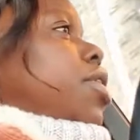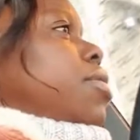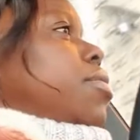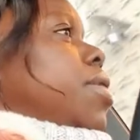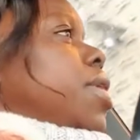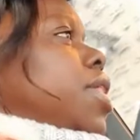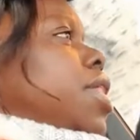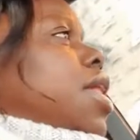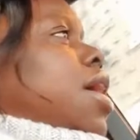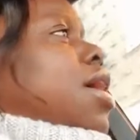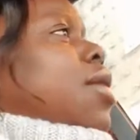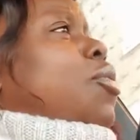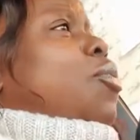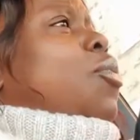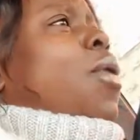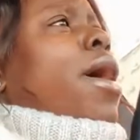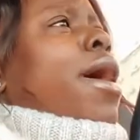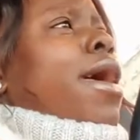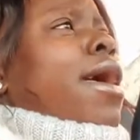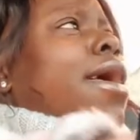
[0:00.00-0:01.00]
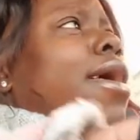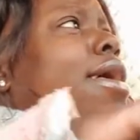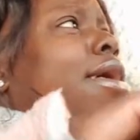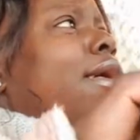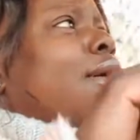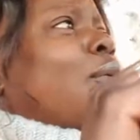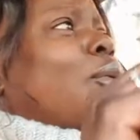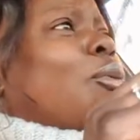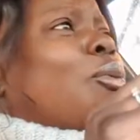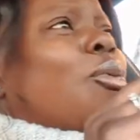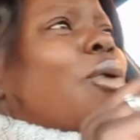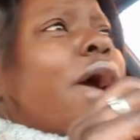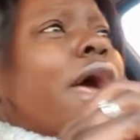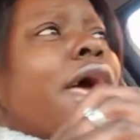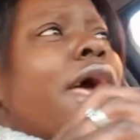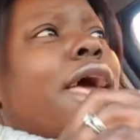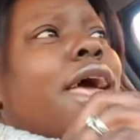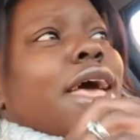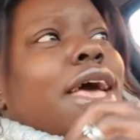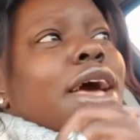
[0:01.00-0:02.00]
They were like,
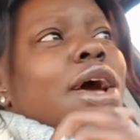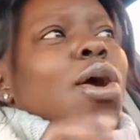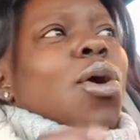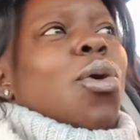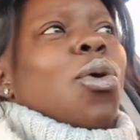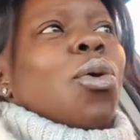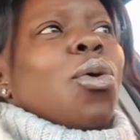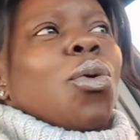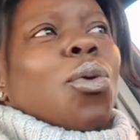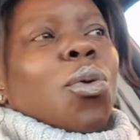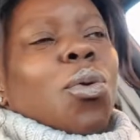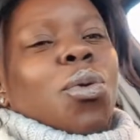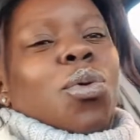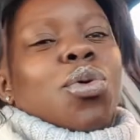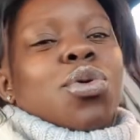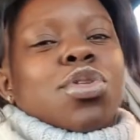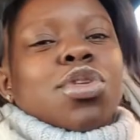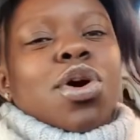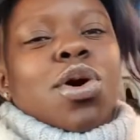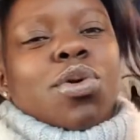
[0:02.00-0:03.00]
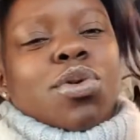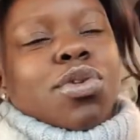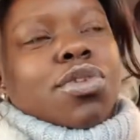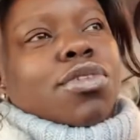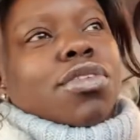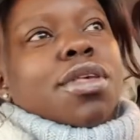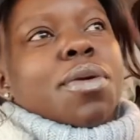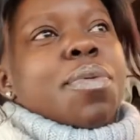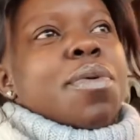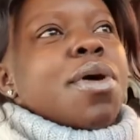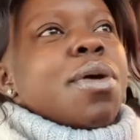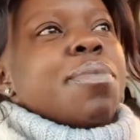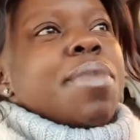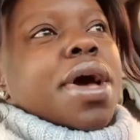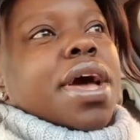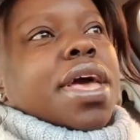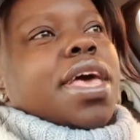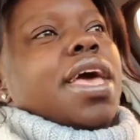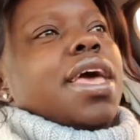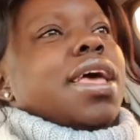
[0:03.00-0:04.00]
where, who told you to separate
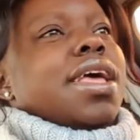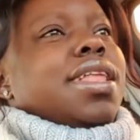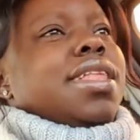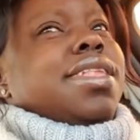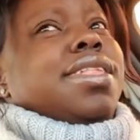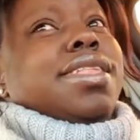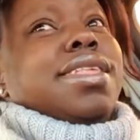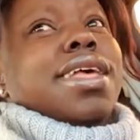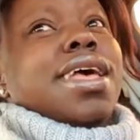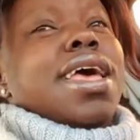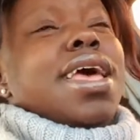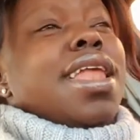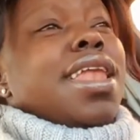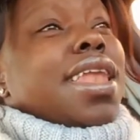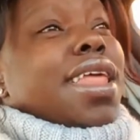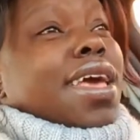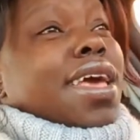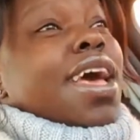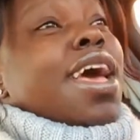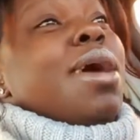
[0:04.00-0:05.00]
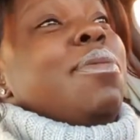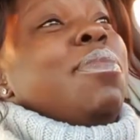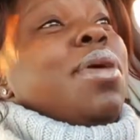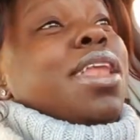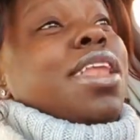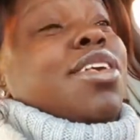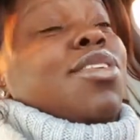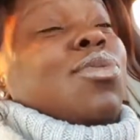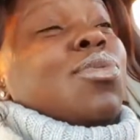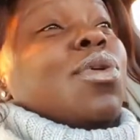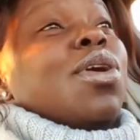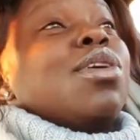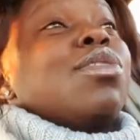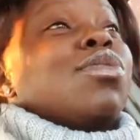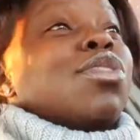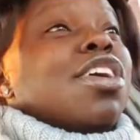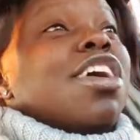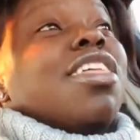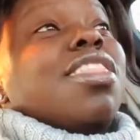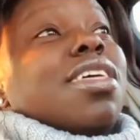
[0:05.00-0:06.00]
my kids? They came in this world
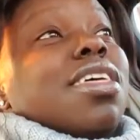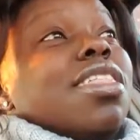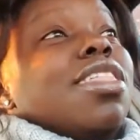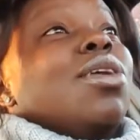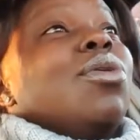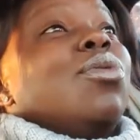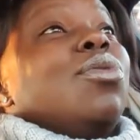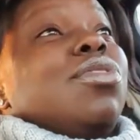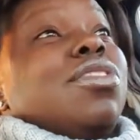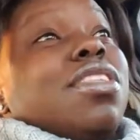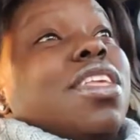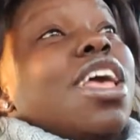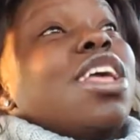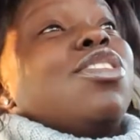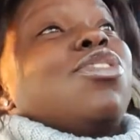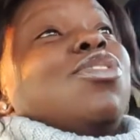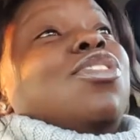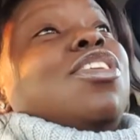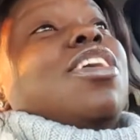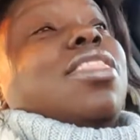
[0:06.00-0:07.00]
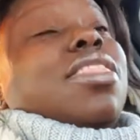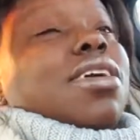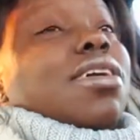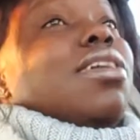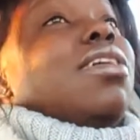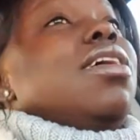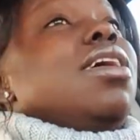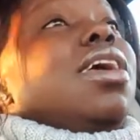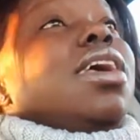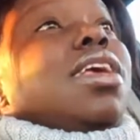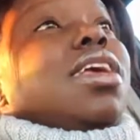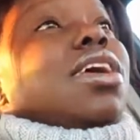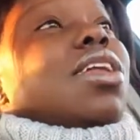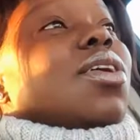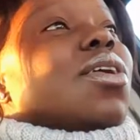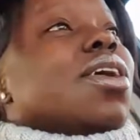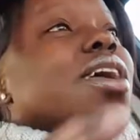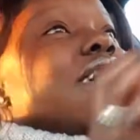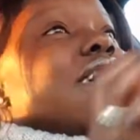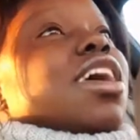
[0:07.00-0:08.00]
together. They will stay together, you
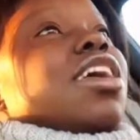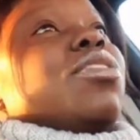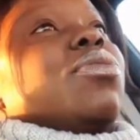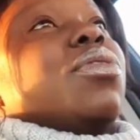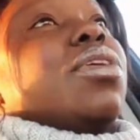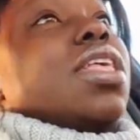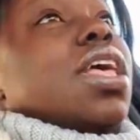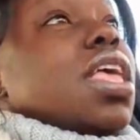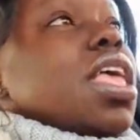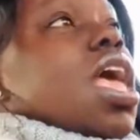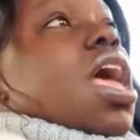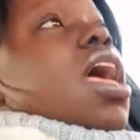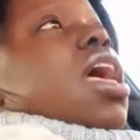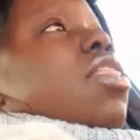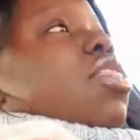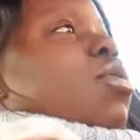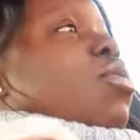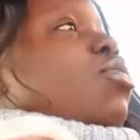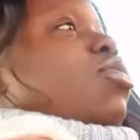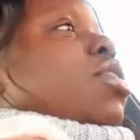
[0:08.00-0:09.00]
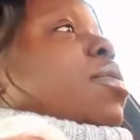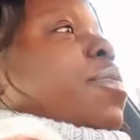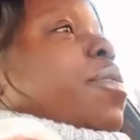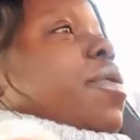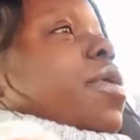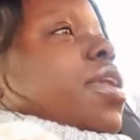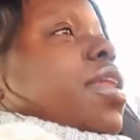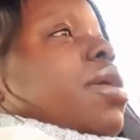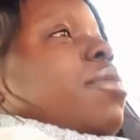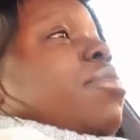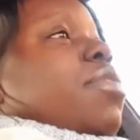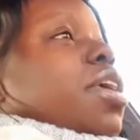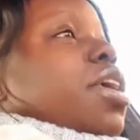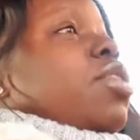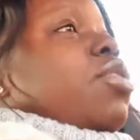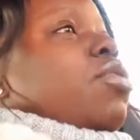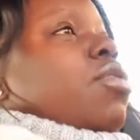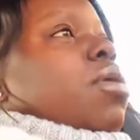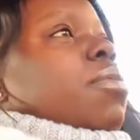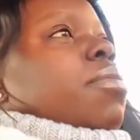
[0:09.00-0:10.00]
know. And she was like, yeah, they will separate them. They
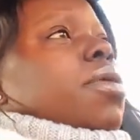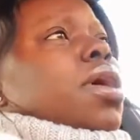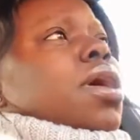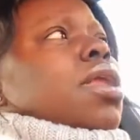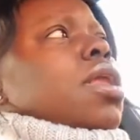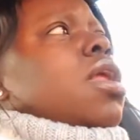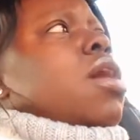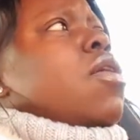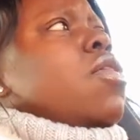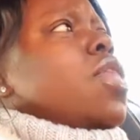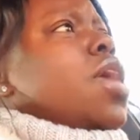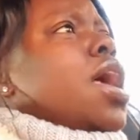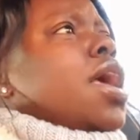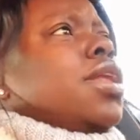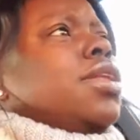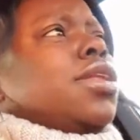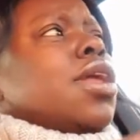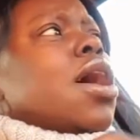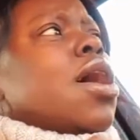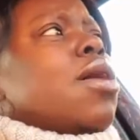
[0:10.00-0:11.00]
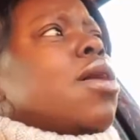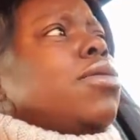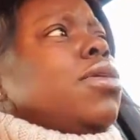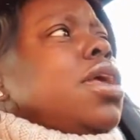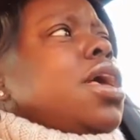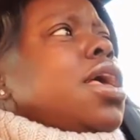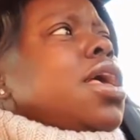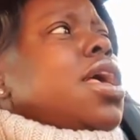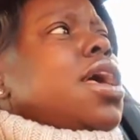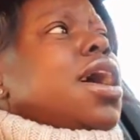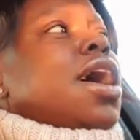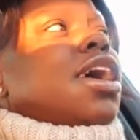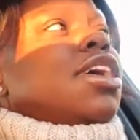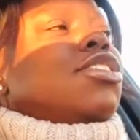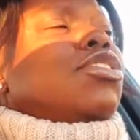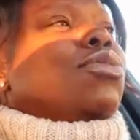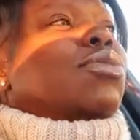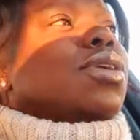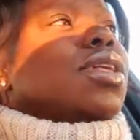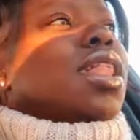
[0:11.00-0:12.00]
do. I'm like, no, they don't.
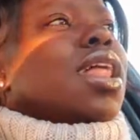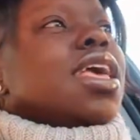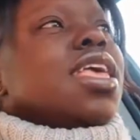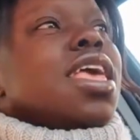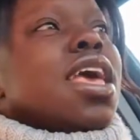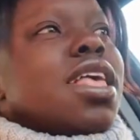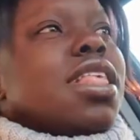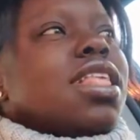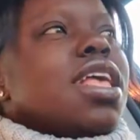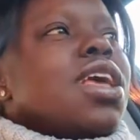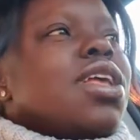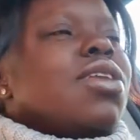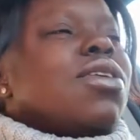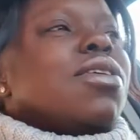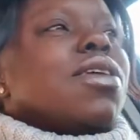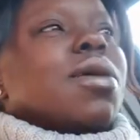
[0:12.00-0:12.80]
And she was like, yes, they do.